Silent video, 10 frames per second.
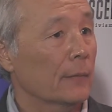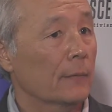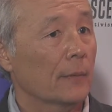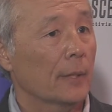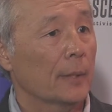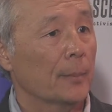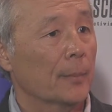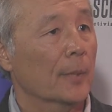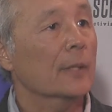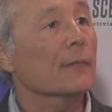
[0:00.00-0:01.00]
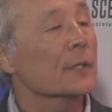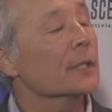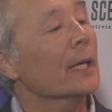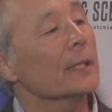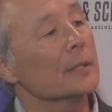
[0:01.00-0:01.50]
of different
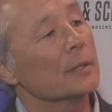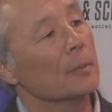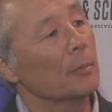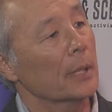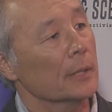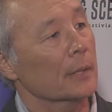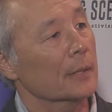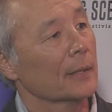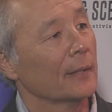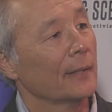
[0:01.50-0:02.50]
sizes and budgets.